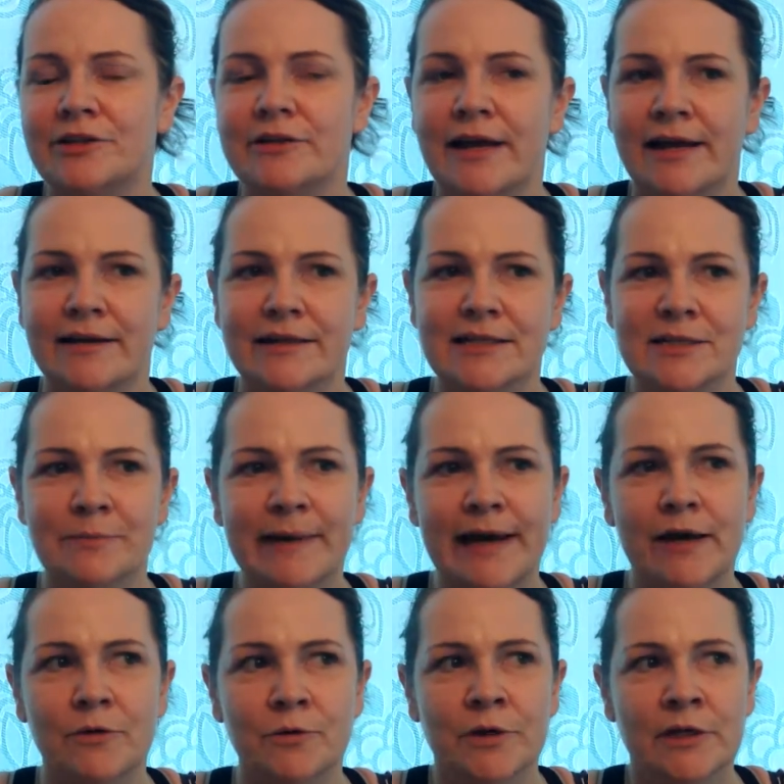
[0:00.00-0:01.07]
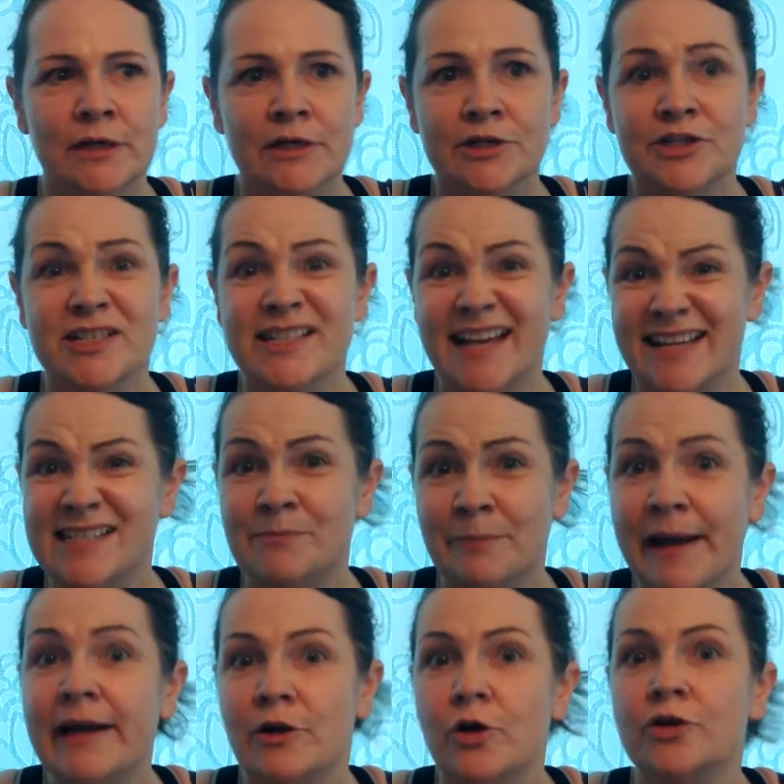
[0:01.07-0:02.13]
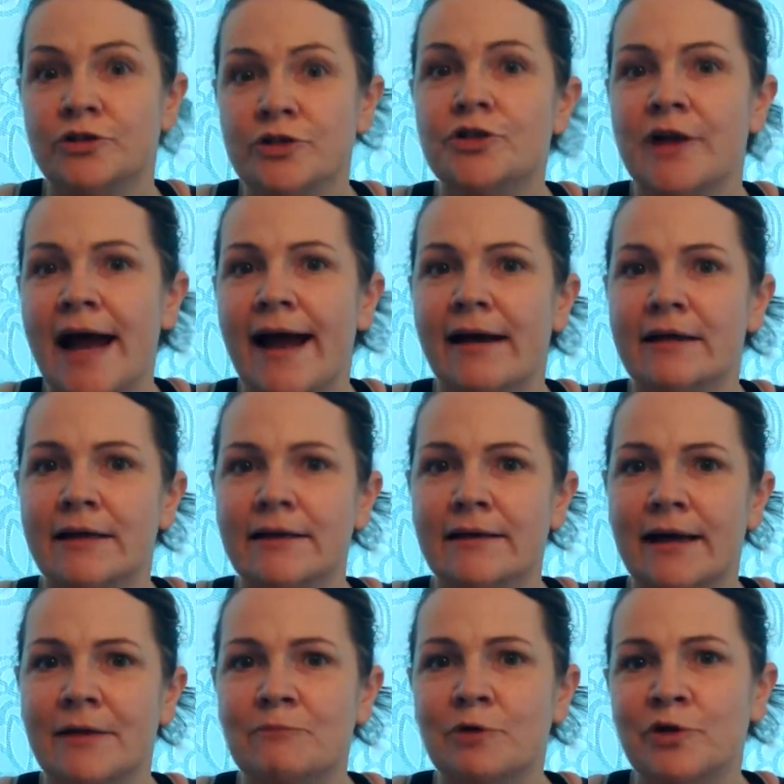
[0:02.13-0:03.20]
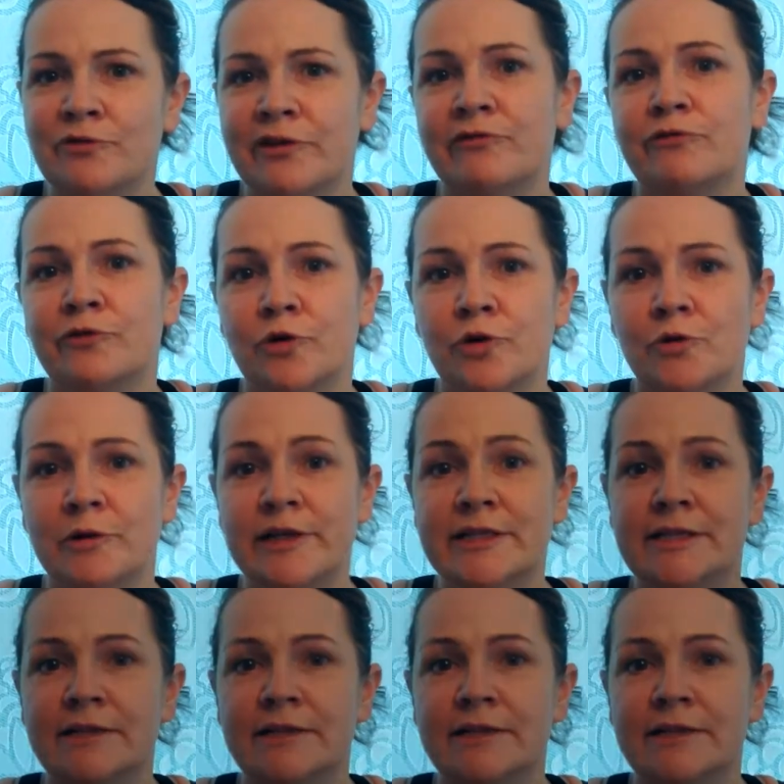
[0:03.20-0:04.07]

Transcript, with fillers: and it's about just getting back on track and moving forward.